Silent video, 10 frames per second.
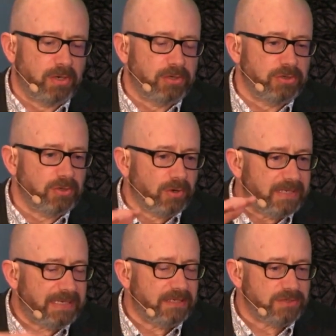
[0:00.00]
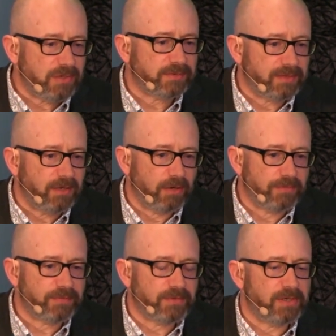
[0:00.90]
you only need just enough
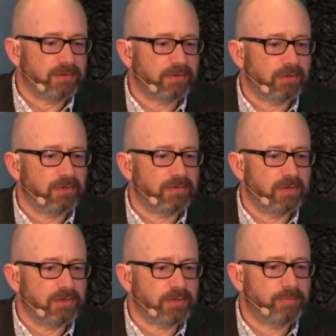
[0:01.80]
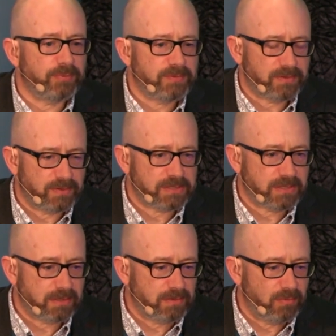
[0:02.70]
that it's got the, so that it's
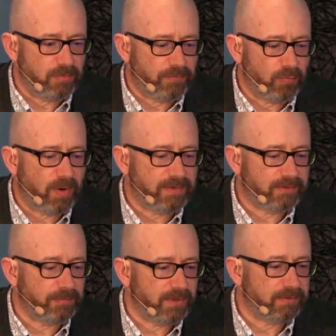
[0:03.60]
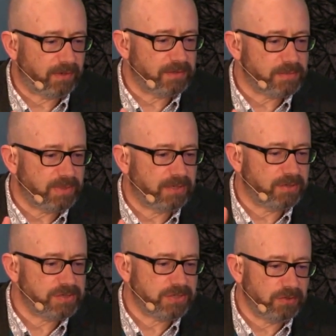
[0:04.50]
for when something's going to be
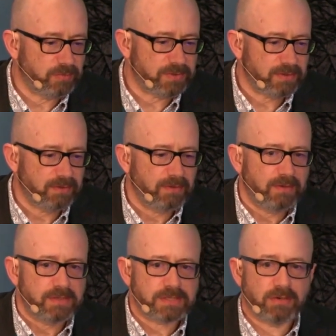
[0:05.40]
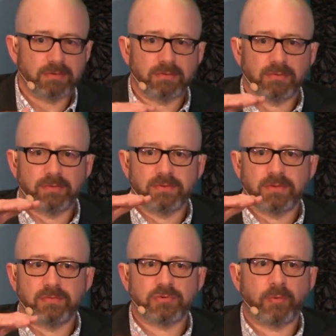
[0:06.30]
consumed. So
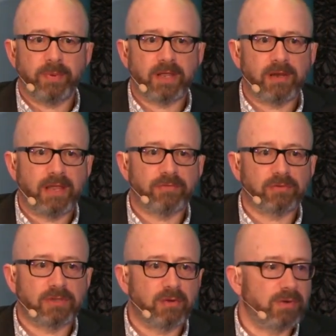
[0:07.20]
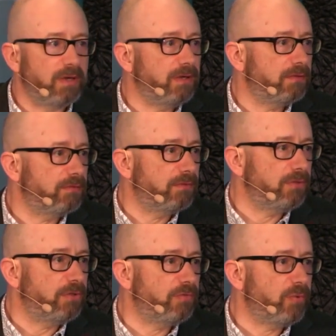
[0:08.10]
dropping a level lower,
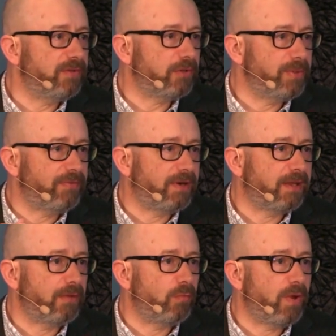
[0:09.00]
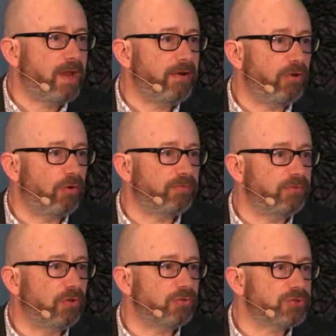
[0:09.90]
you've always got to be very wary of
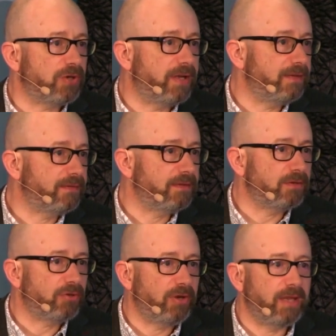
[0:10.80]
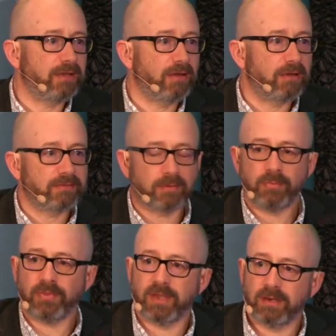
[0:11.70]
not trying to create
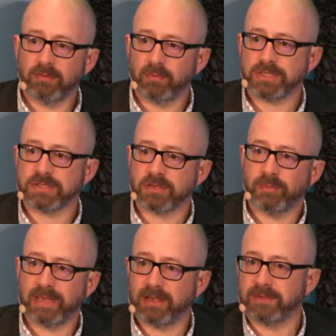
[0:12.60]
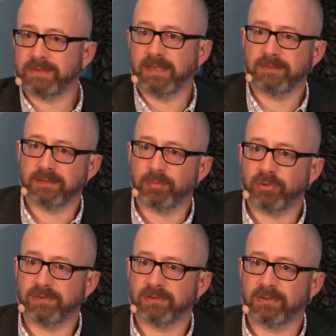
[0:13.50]
something which is going to be out of date at the
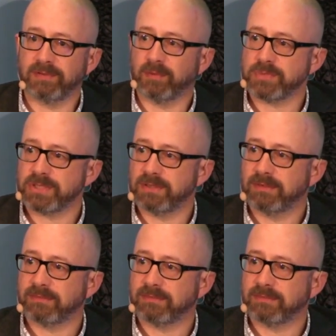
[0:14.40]
point of consumption.